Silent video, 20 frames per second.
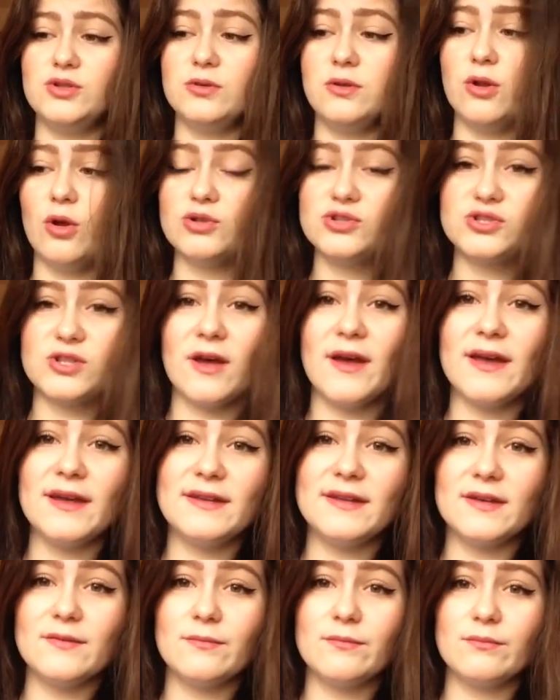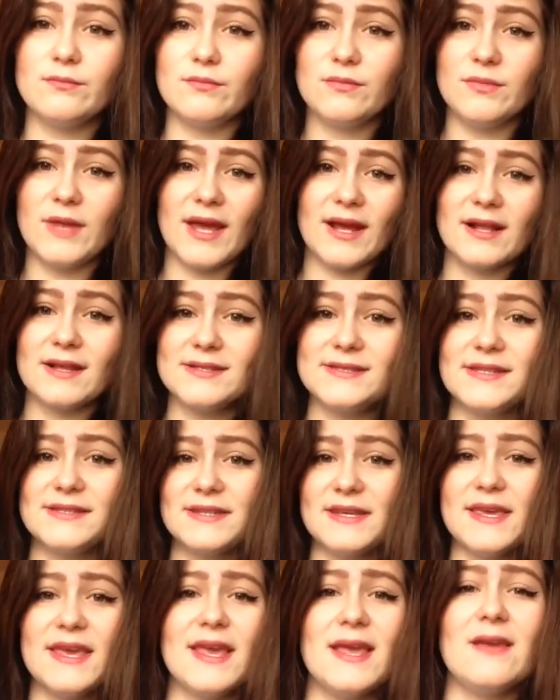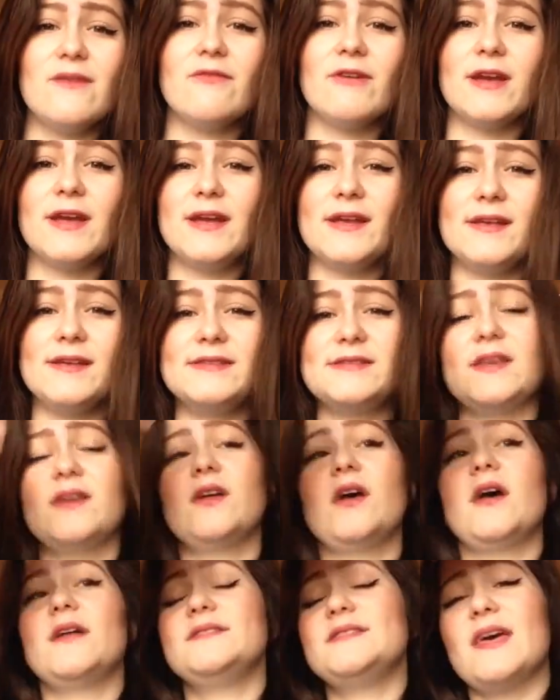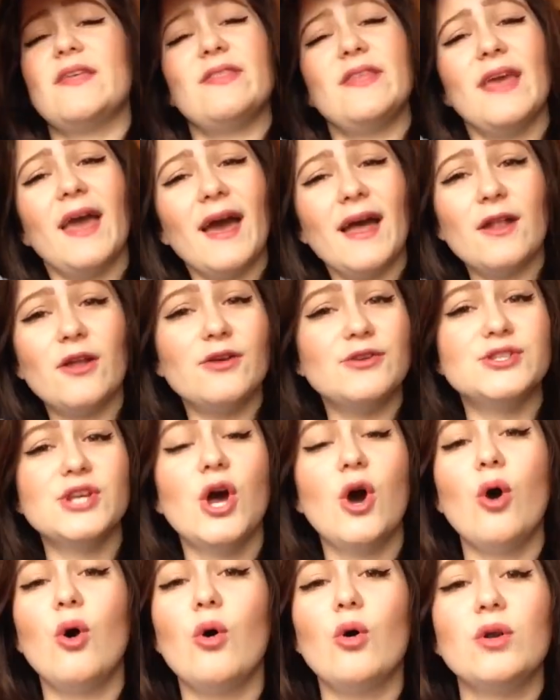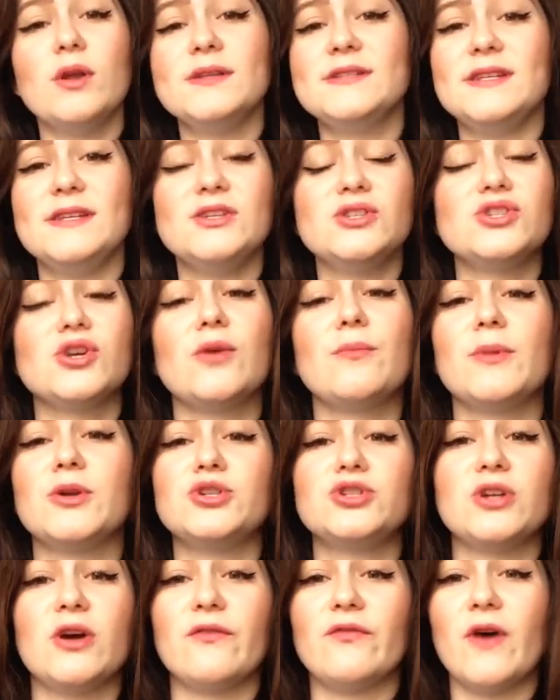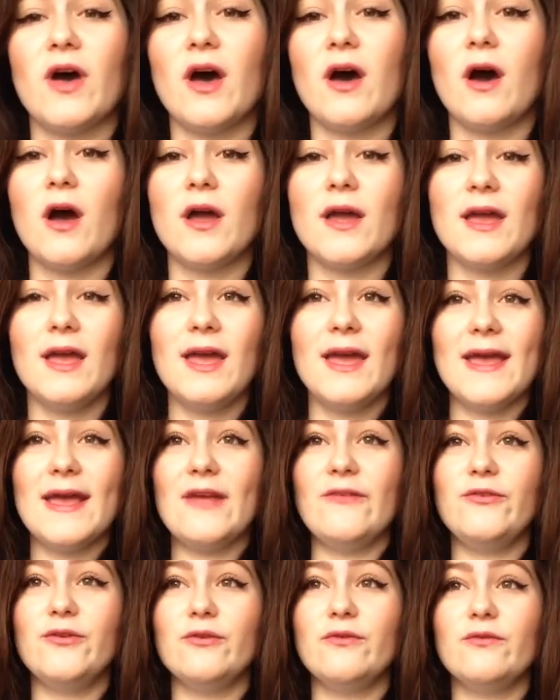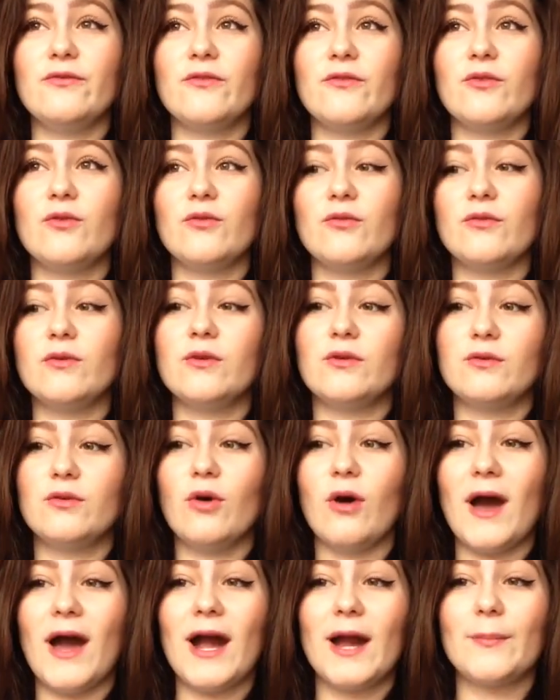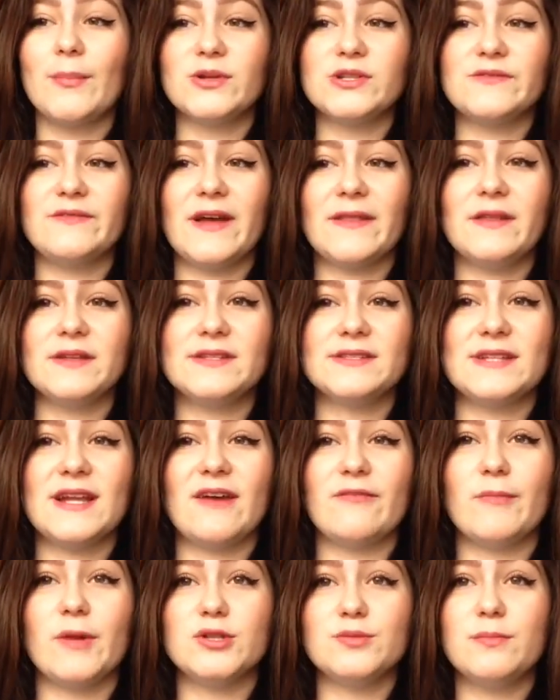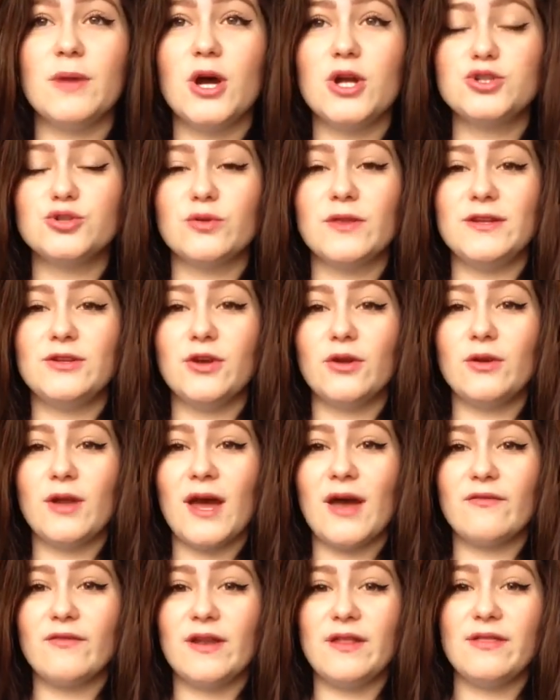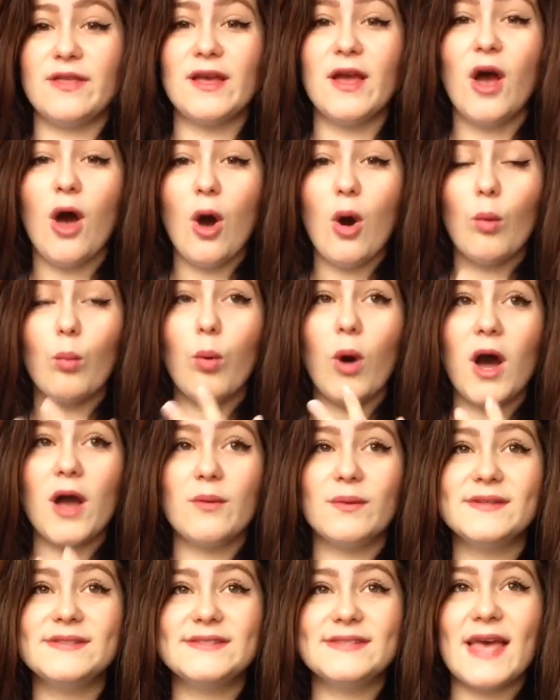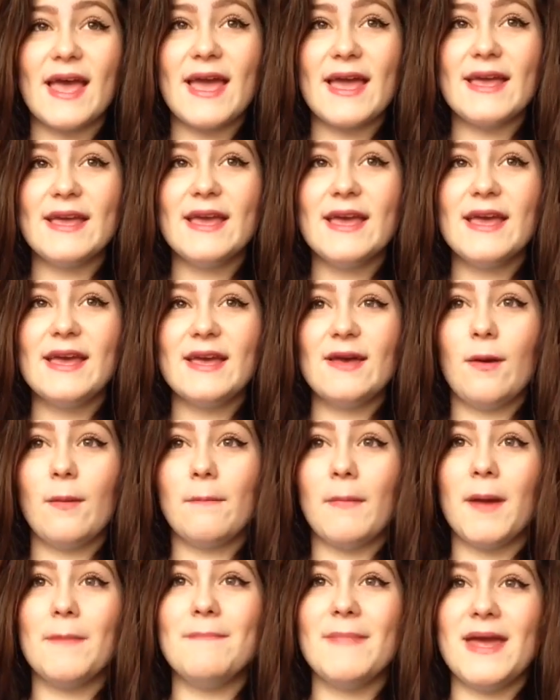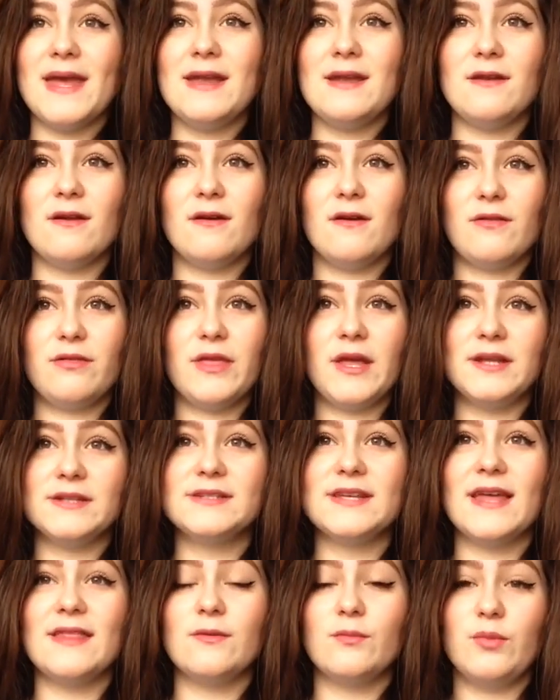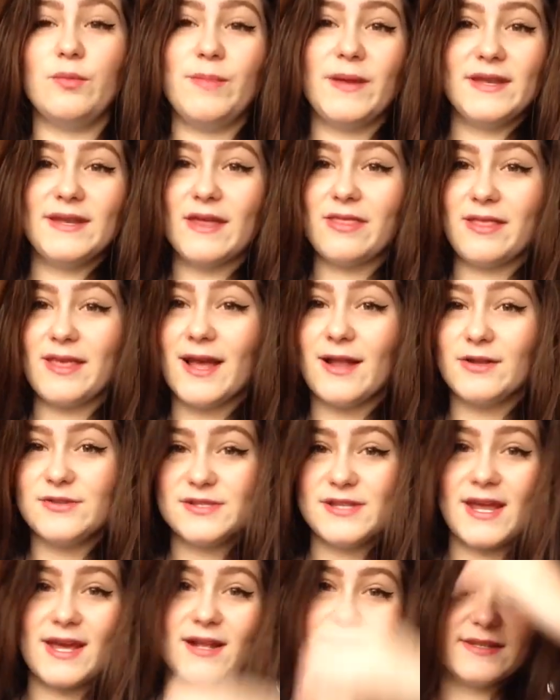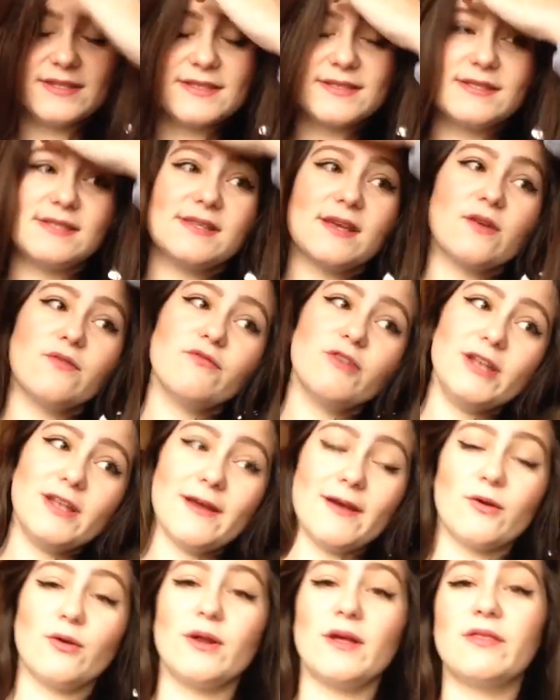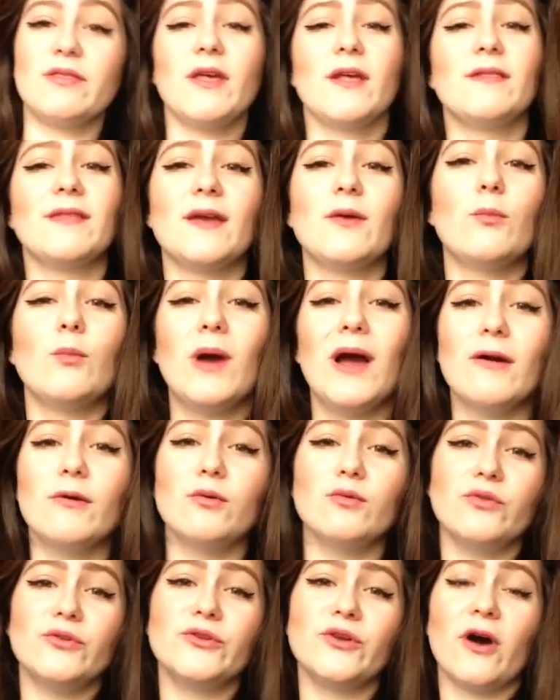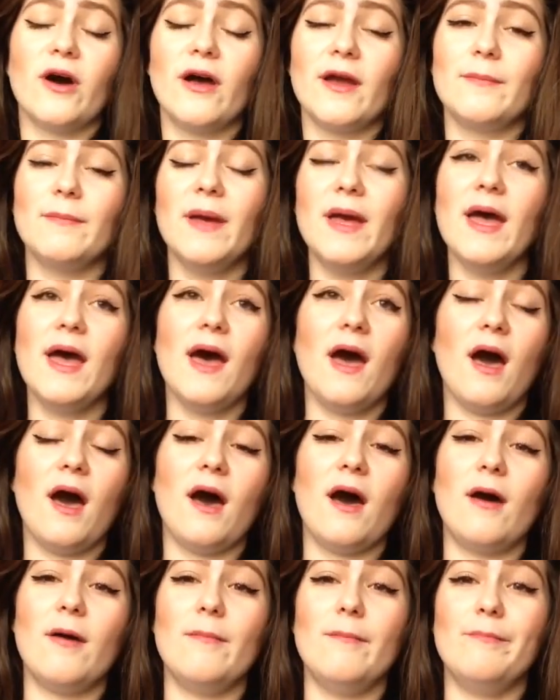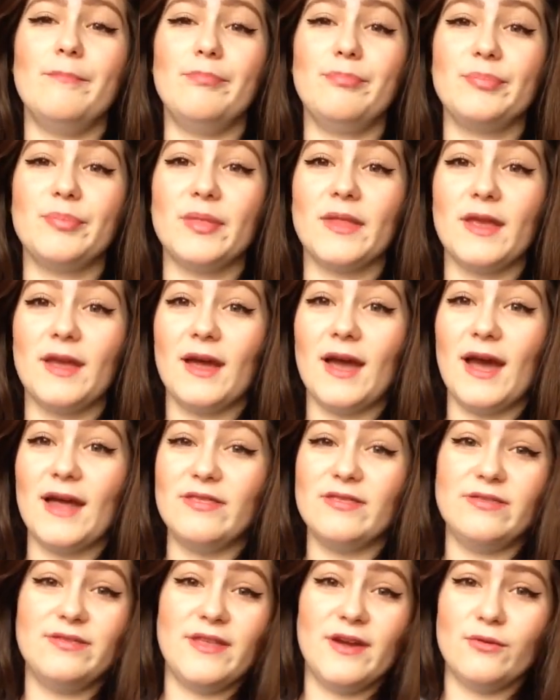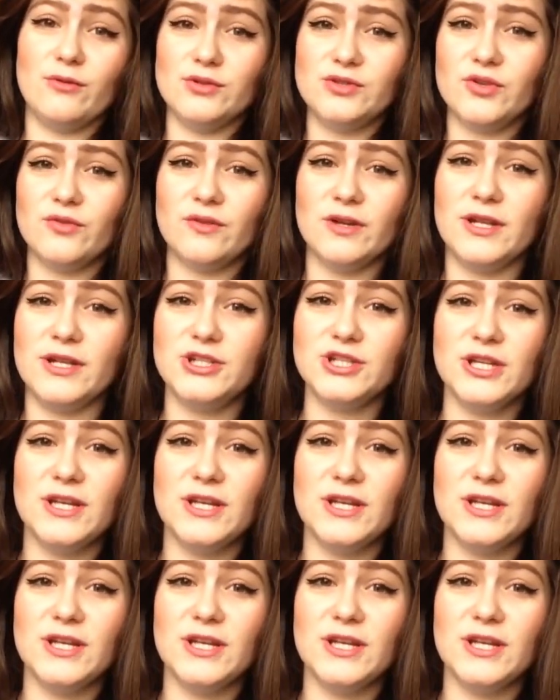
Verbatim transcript: lost diadem necklaces and key rings, uh, Deathly Hallows. Honestly, so much stuff. Uh, I if you've got a Harry Potter fan that doesn't have much merch or they don't have anything, what I would say. My main thing to get them would be a Deathly Hallows necklace because it's like a really iconic thing. They can wear it all the time. Um, and they're also really